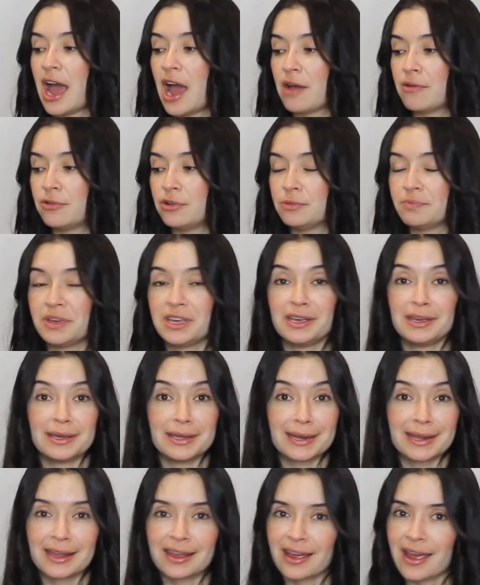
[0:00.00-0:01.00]
I would be
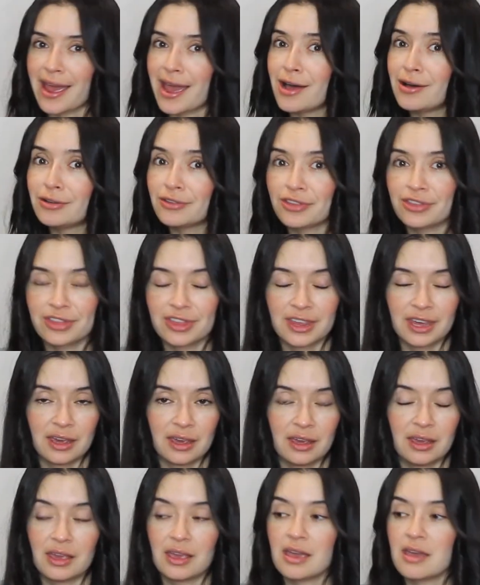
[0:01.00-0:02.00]
eating
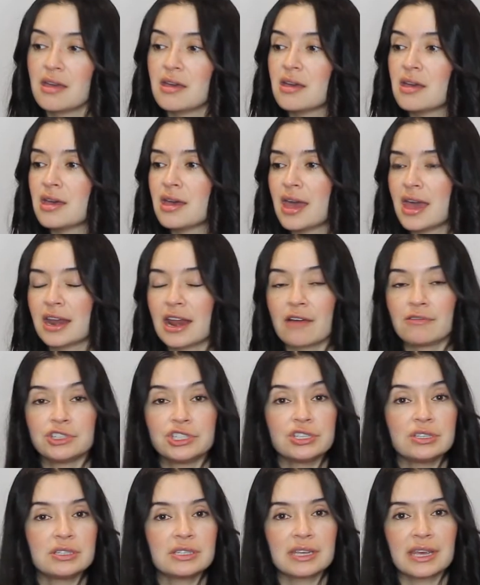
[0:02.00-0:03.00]
healthy, and I
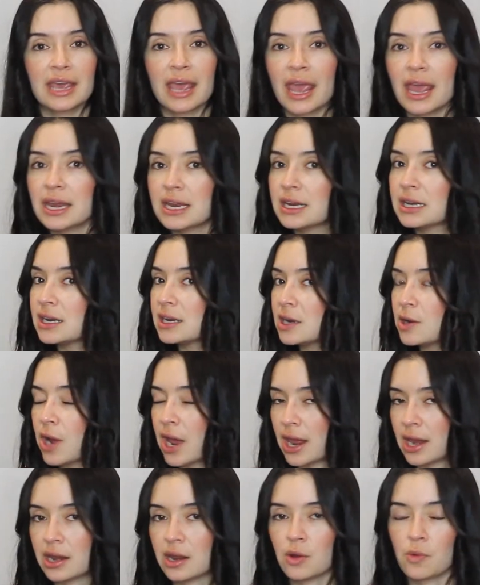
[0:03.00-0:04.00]
was just gaining and
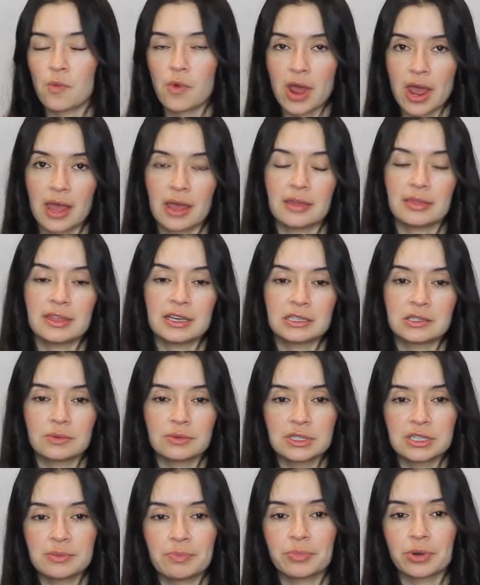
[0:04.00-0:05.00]
gaining weight. This
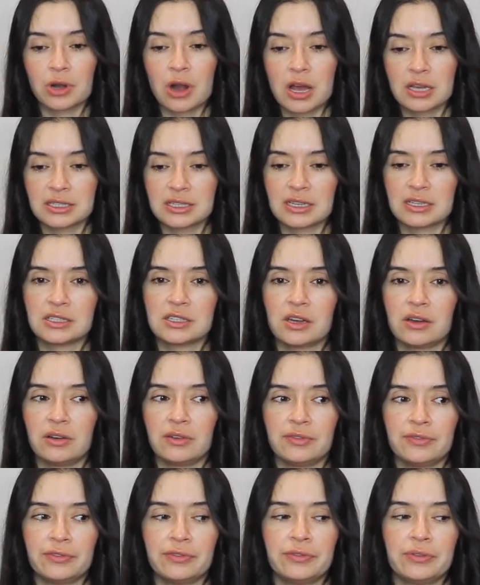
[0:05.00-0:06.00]
was a process
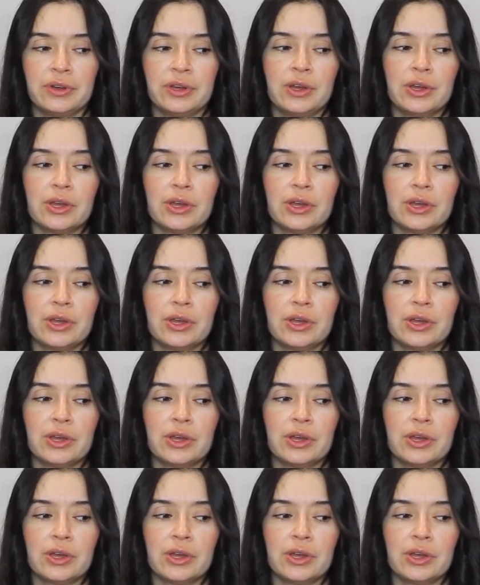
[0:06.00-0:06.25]
of